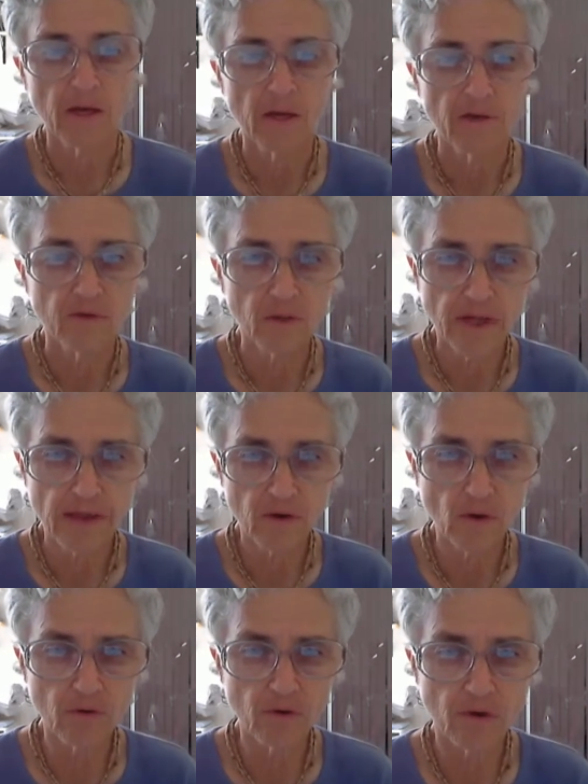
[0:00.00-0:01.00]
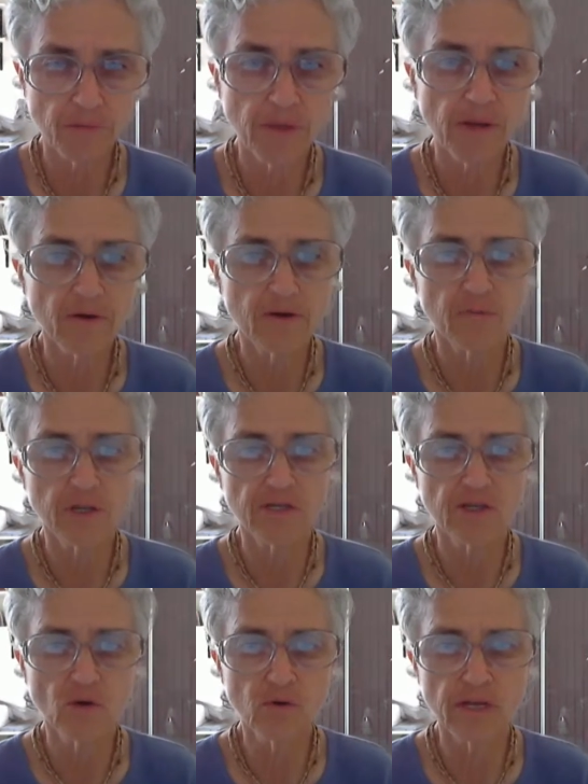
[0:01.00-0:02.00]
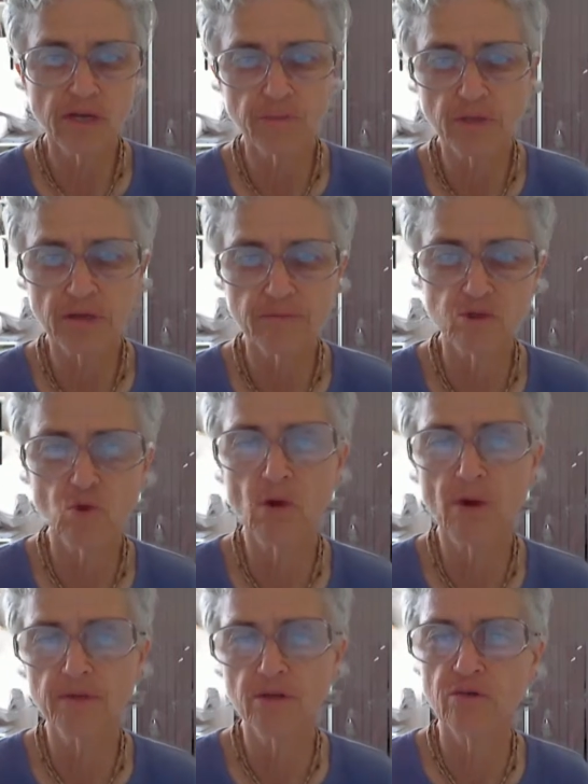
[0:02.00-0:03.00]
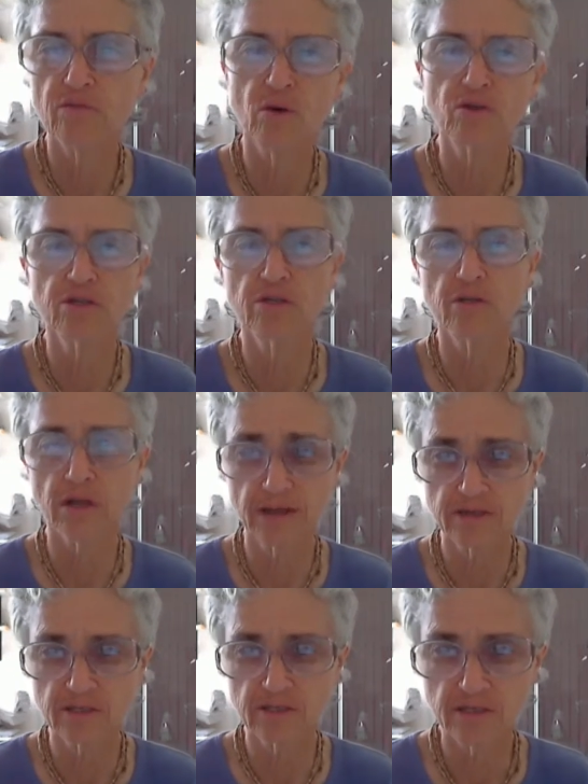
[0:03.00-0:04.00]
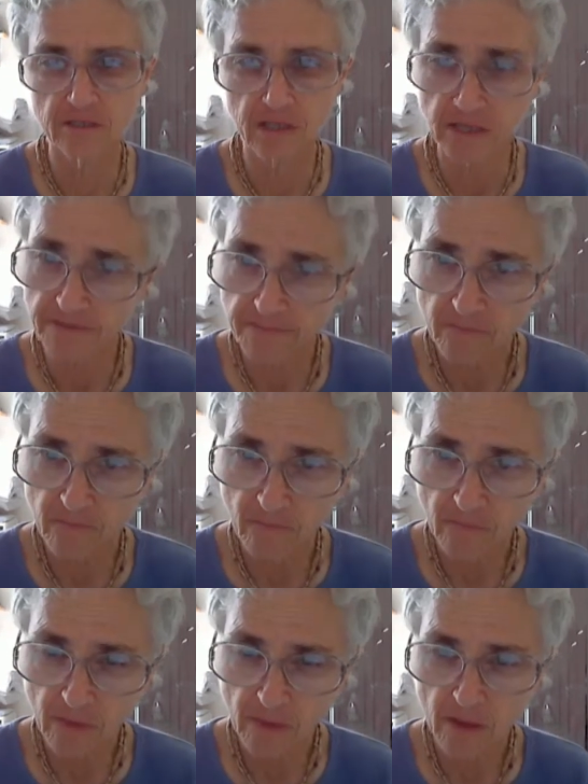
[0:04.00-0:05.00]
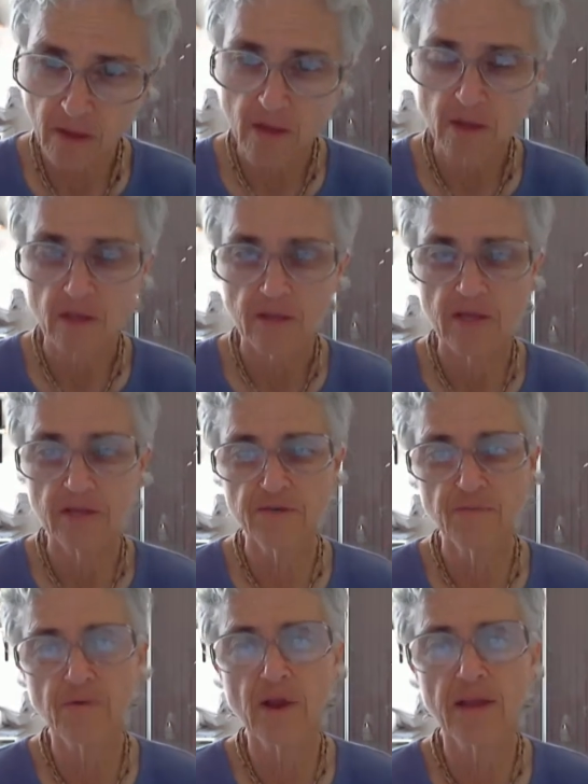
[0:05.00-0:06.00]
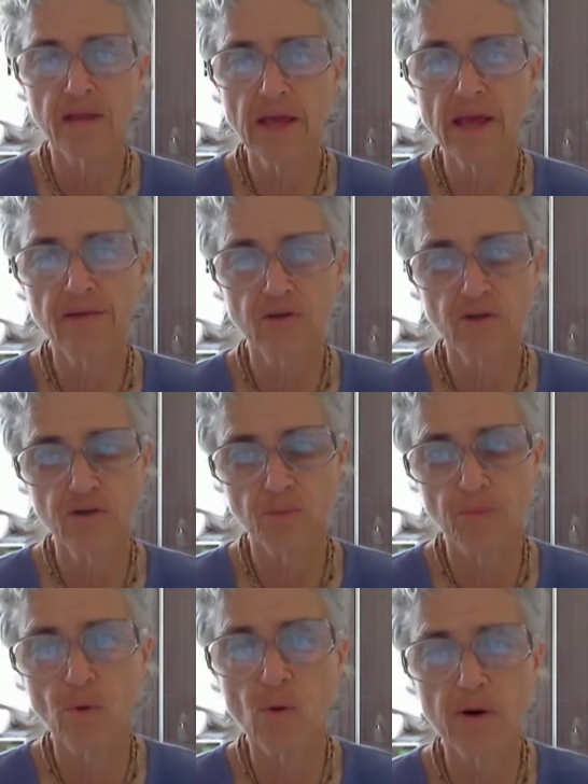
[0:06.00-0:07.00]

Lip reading: The landowner appeared to be so deeply absorbed in devotional ecstasy that his friend had to support